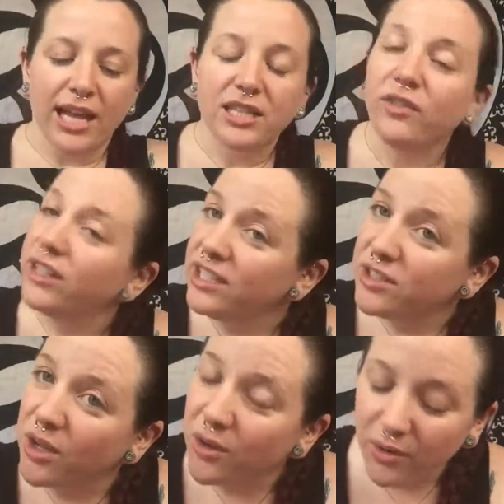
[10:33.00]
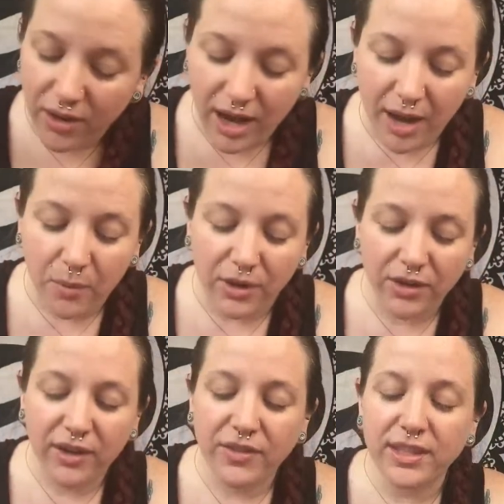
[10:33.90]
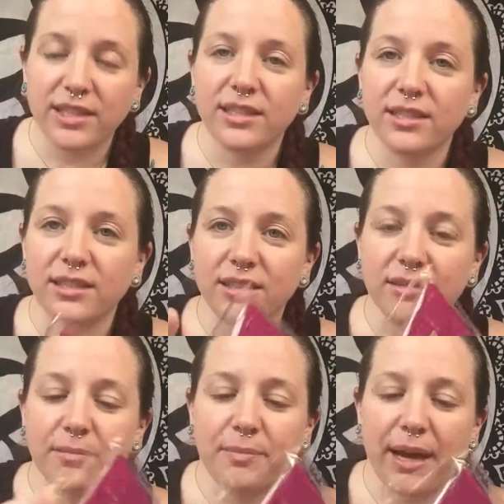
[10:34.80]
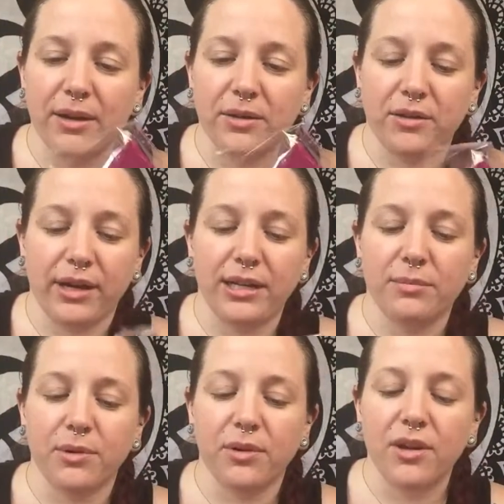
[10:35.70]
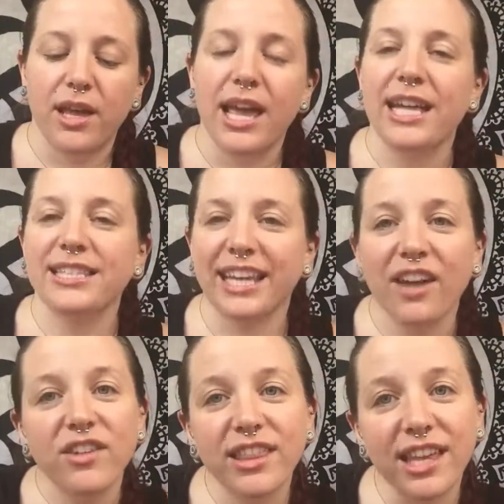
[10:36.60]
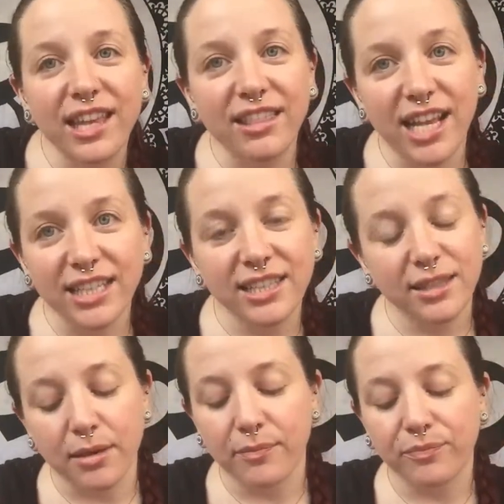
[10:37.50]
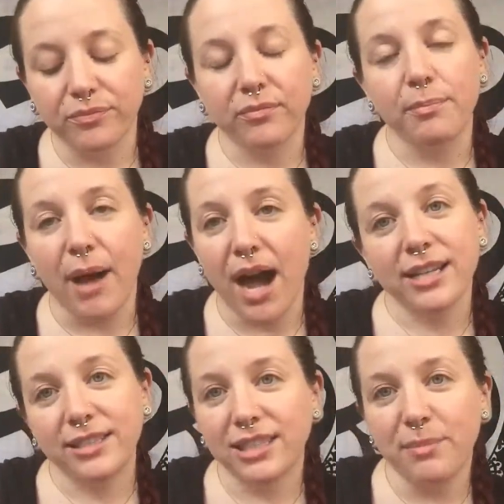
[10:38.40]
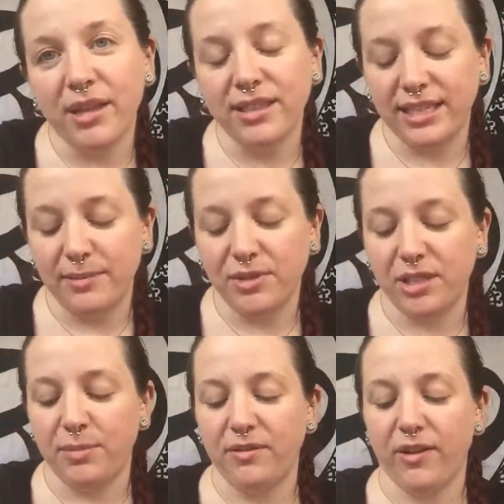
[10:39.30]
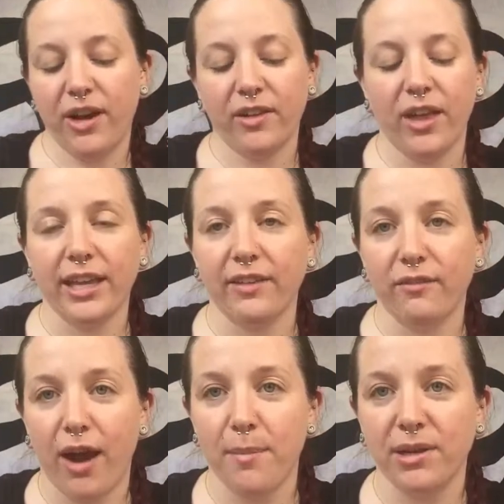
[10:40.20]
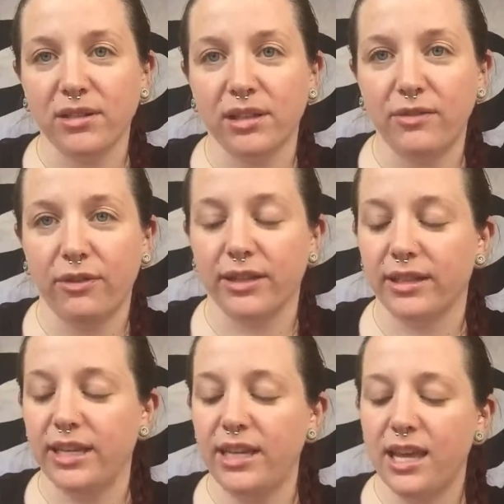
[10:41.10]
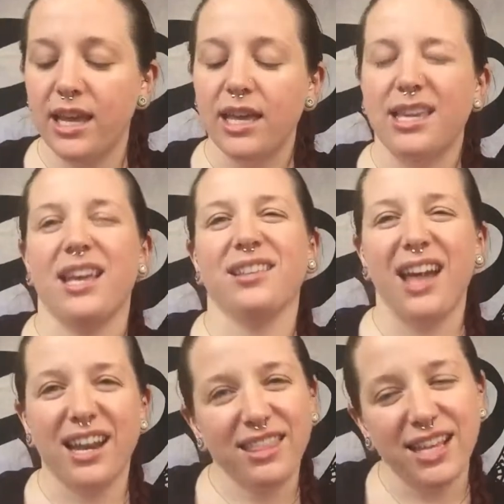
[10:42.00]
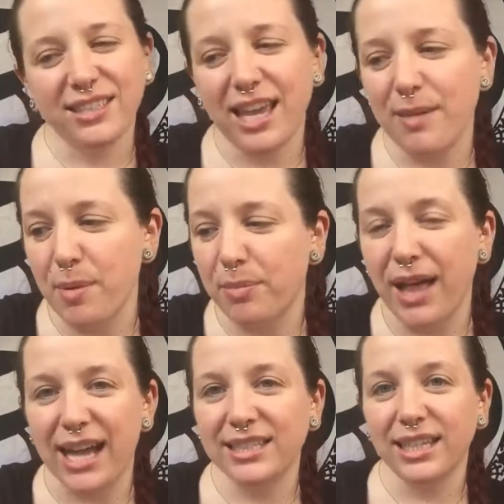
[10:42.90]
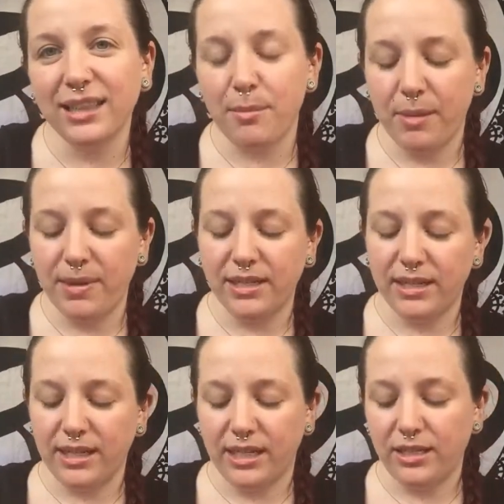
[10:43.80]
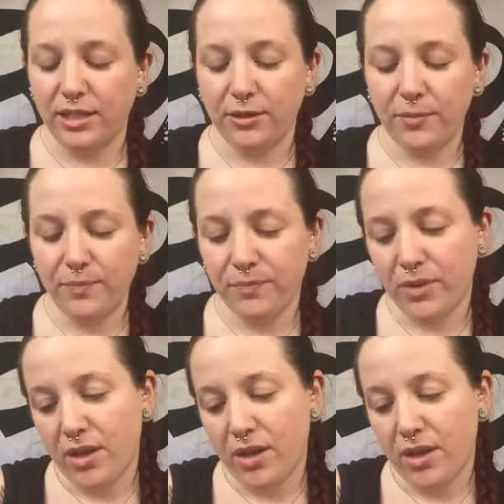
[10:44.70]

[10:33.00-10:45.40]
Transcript: It's funny, so I wonder if this is biodegradable. It's like everything in this box this month seems to be very like environmentally friendly. Yeah, a lot of things came in plastic that maybe didn't need to.